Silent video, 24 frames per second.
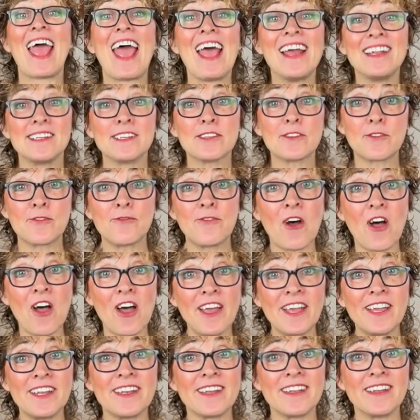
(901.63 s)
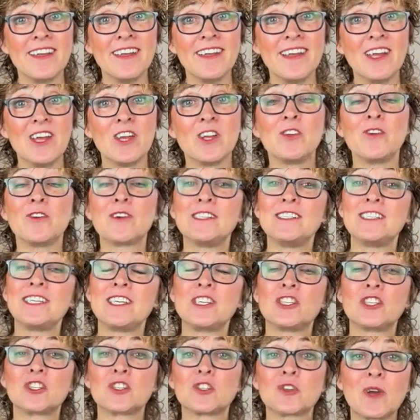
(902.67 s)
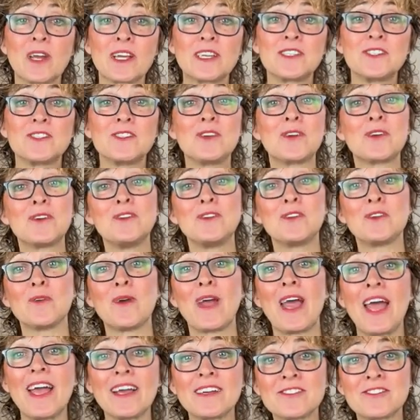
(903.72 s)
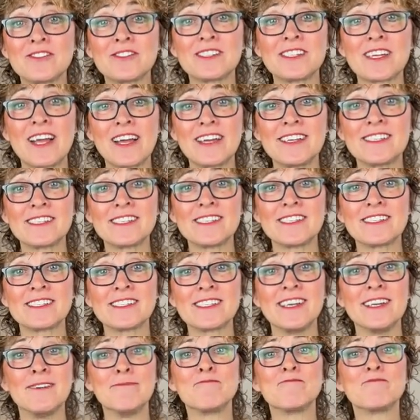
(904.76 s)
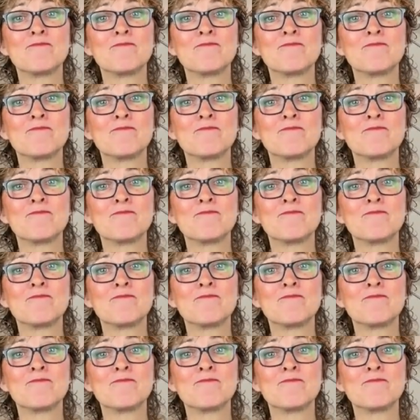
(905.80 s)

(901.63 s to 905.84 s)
And it's fun. You can teach tricks, you could do exercises,